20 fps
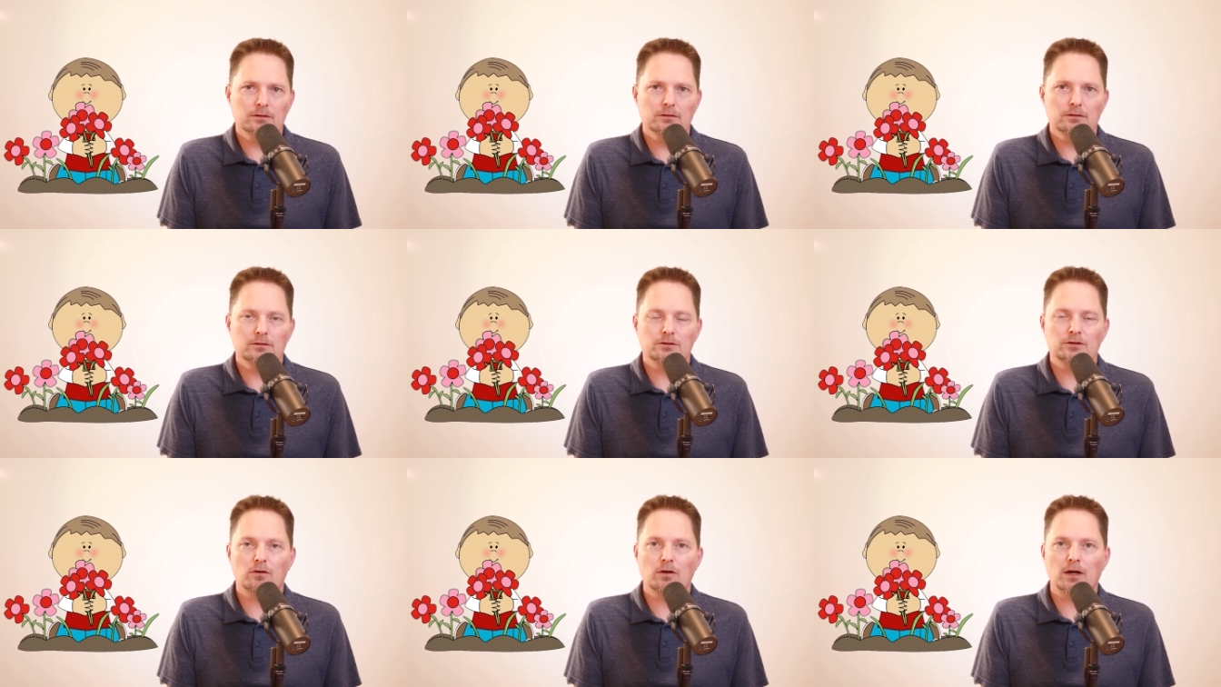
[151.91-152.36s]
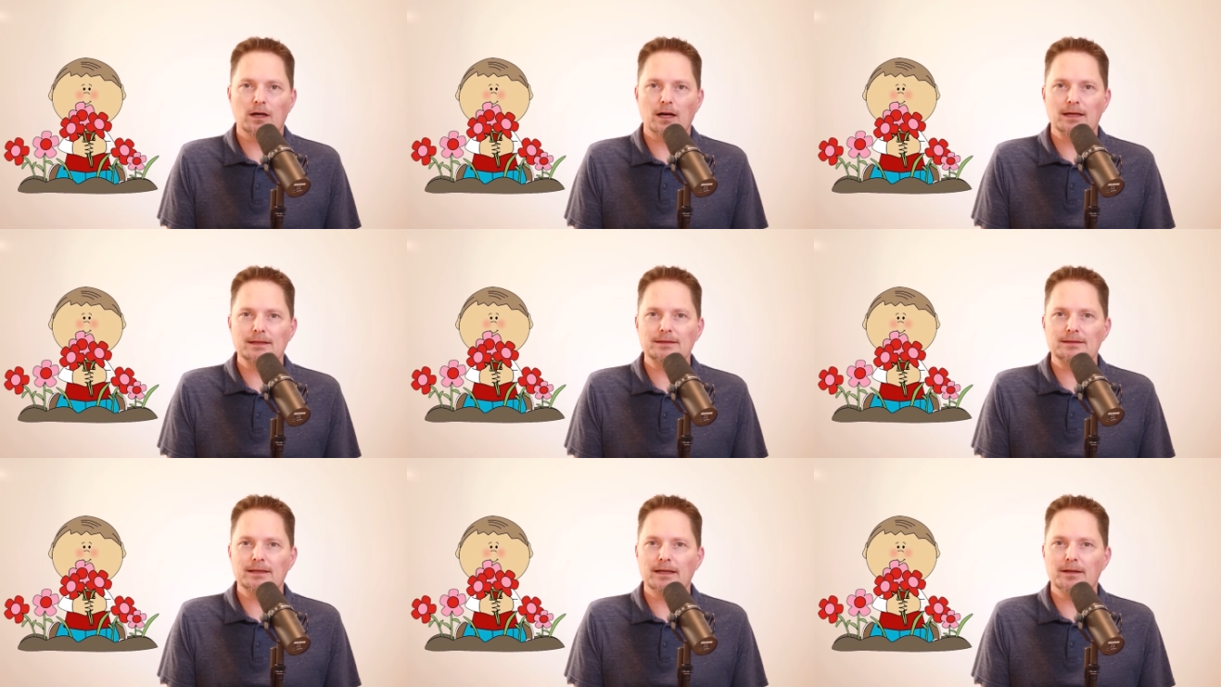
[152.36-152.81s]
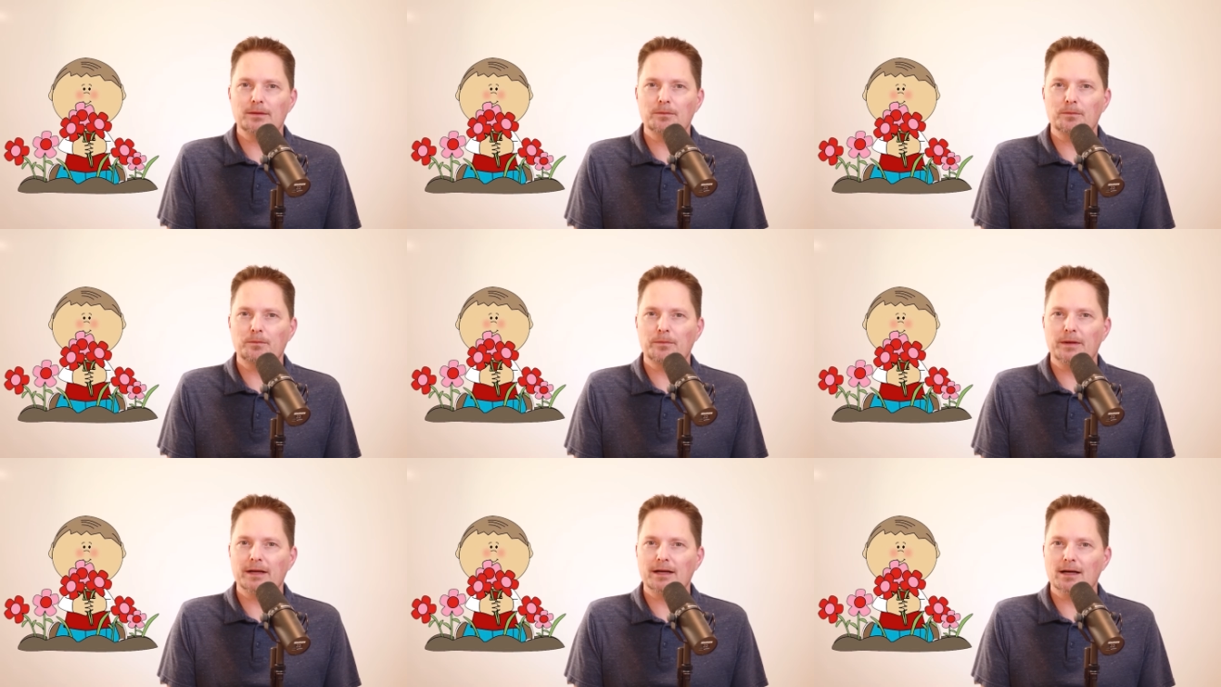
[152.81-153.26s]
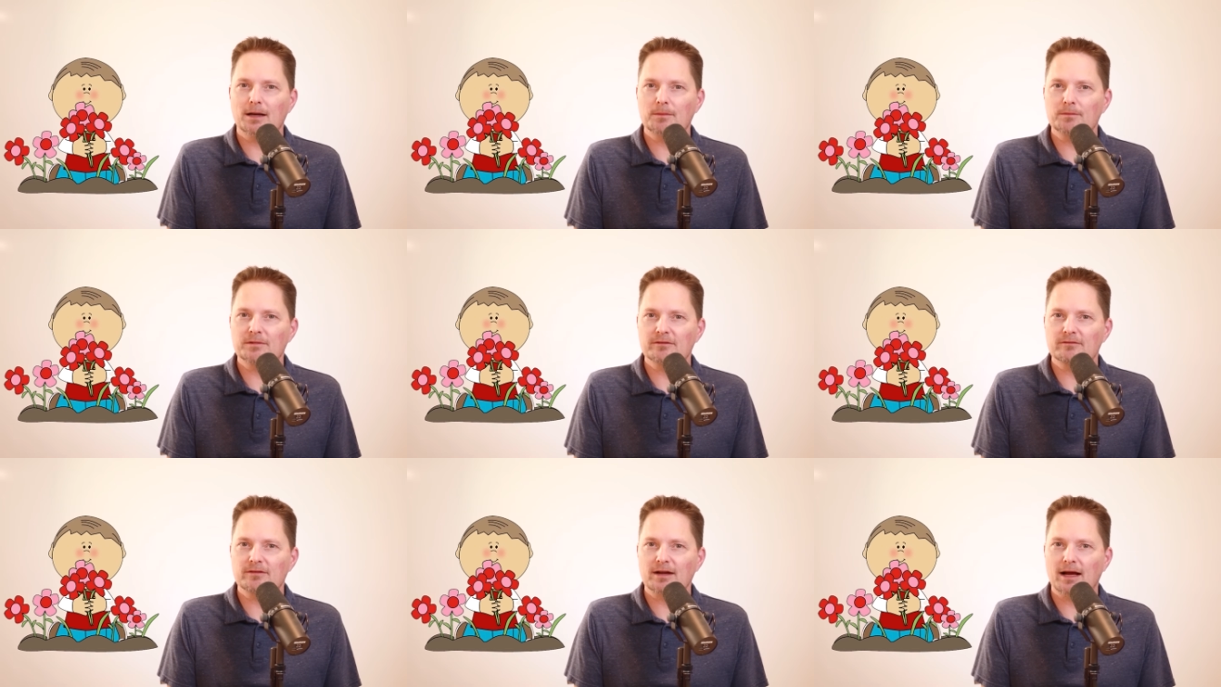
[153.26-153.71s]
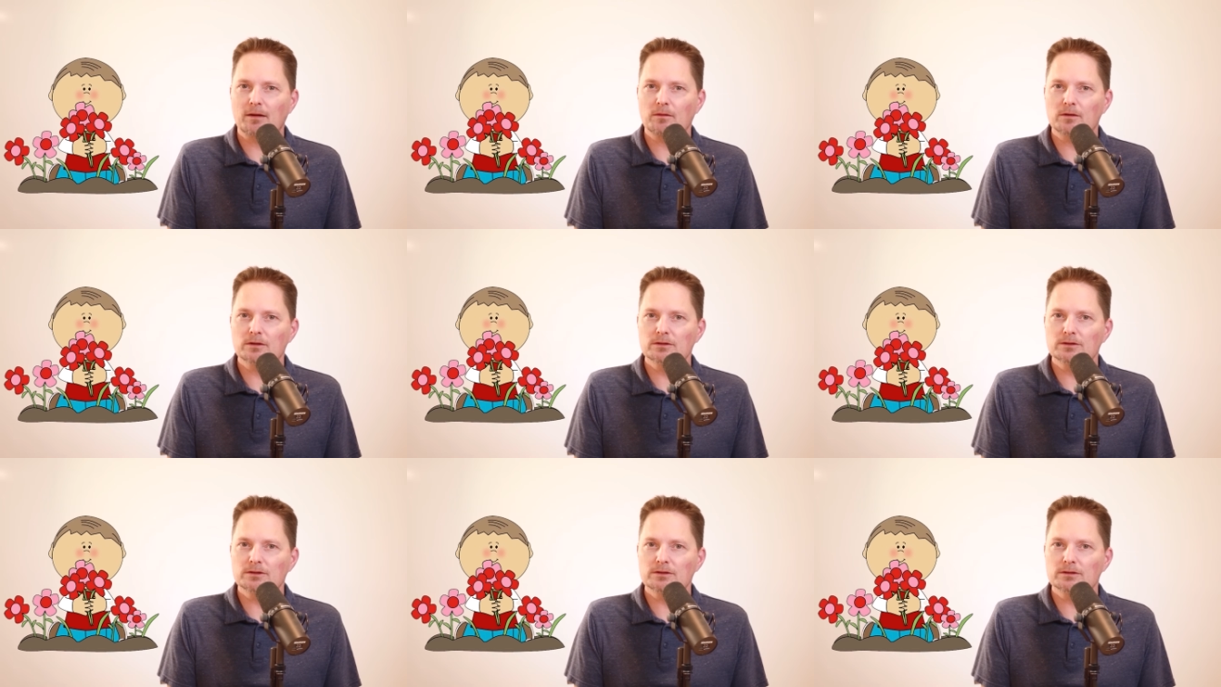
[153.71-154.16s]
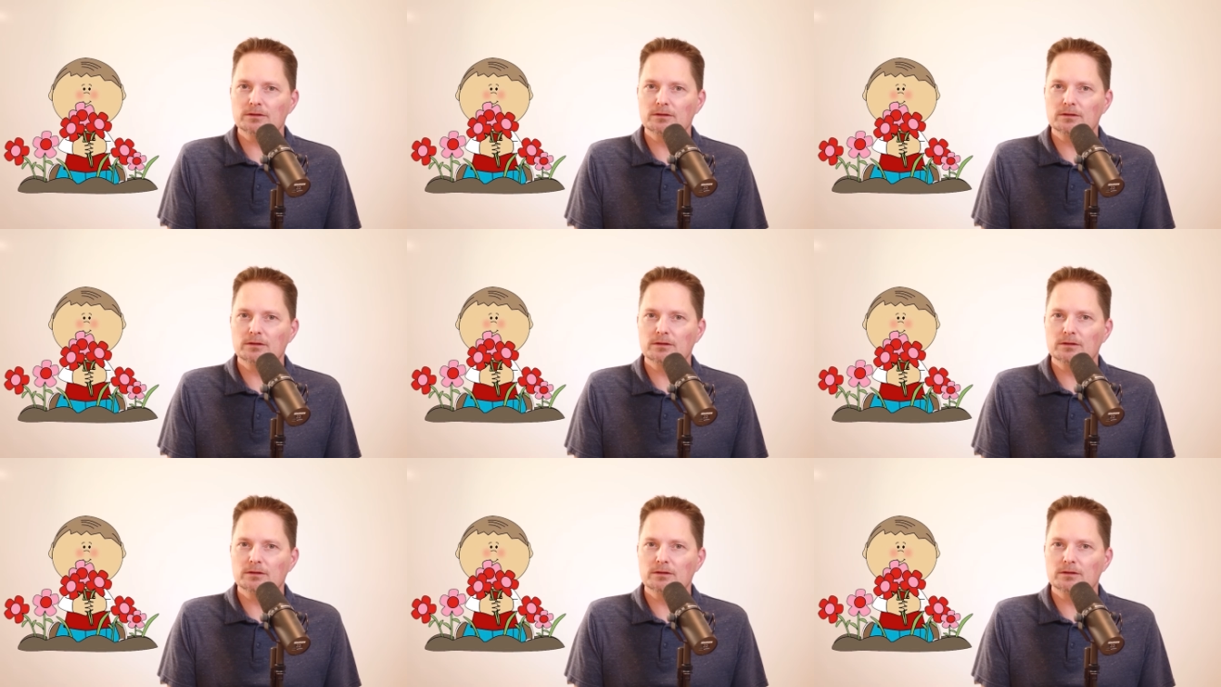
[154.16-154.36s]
so can I say pick up the flowers?